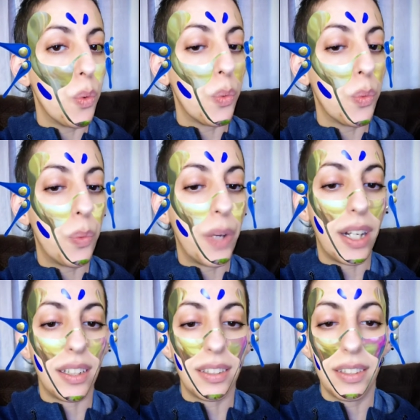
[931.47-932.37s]

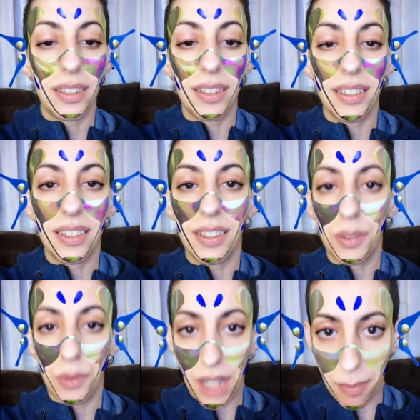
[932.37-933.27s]
Well,
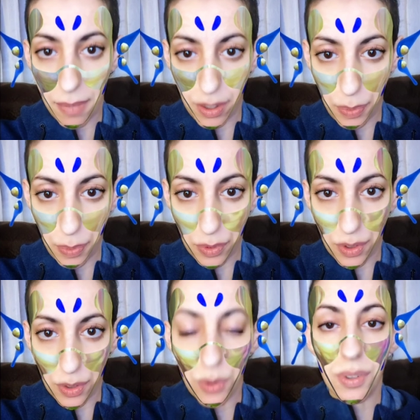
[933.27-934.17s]
am I supposed to
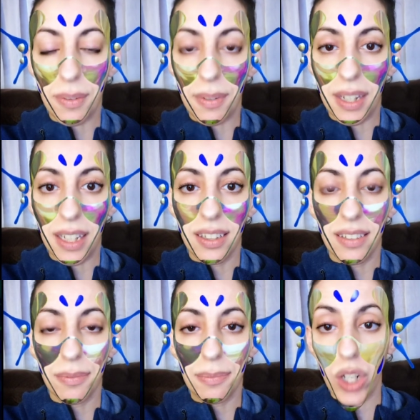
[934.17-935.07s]
do something?
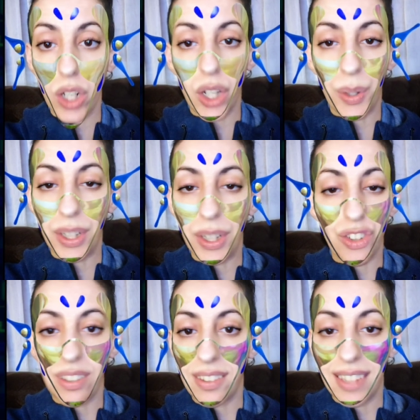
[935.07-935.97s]
No, it's
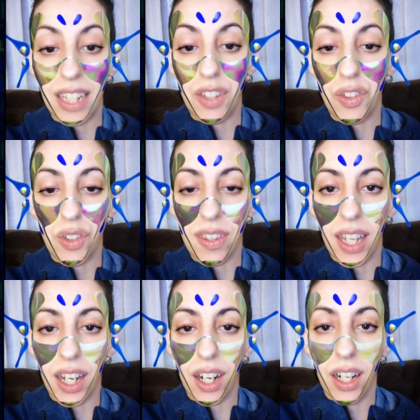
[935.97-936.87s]
just
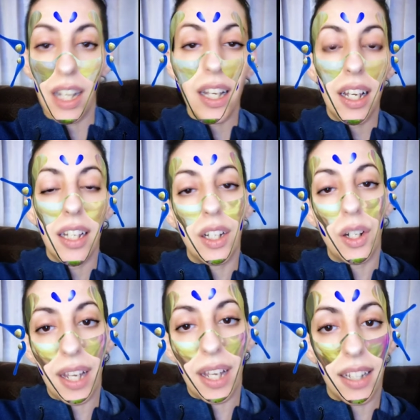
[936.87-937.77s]
there.
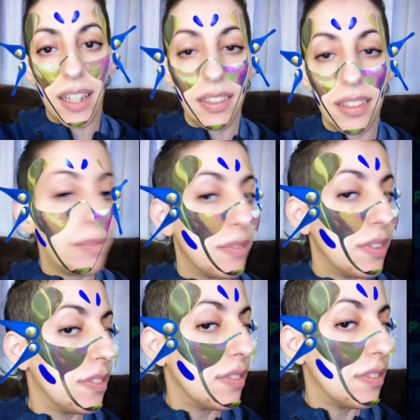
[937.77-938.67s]
Okay.
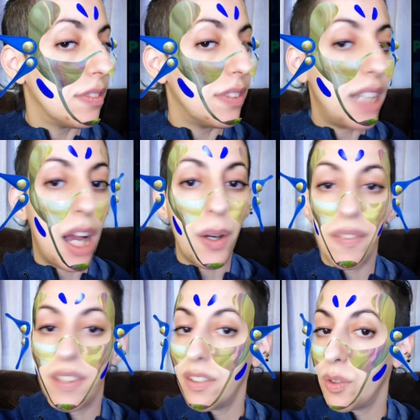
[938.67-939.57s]
Now, if
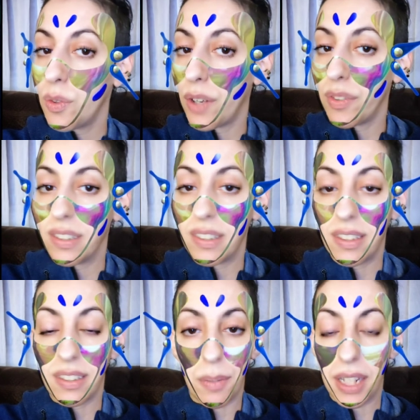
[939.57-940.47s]
this is a reference to
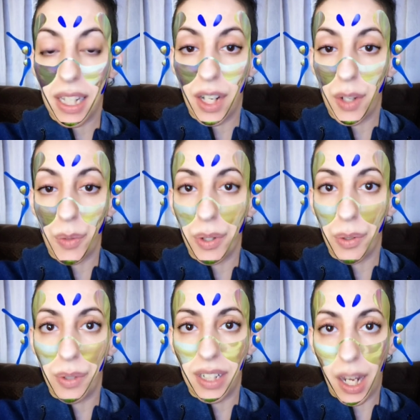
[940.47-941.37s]
something and I don't know
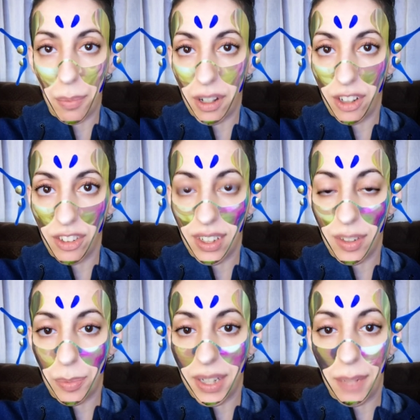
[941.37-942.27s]
it, I apologize,
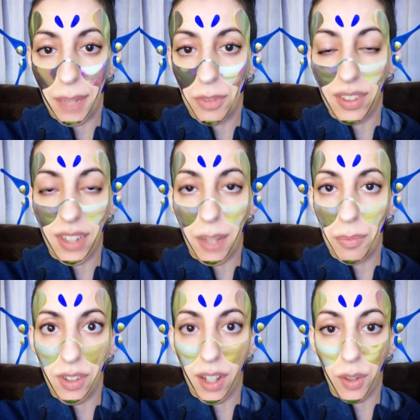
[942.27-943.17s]
but I'm just
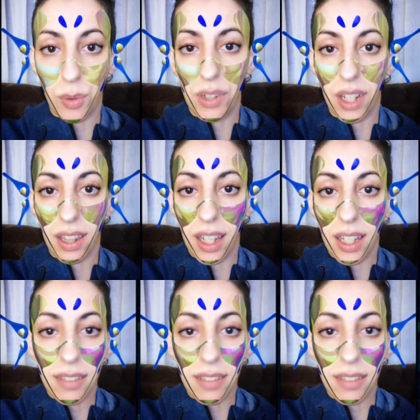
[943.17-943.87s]
not cool like that.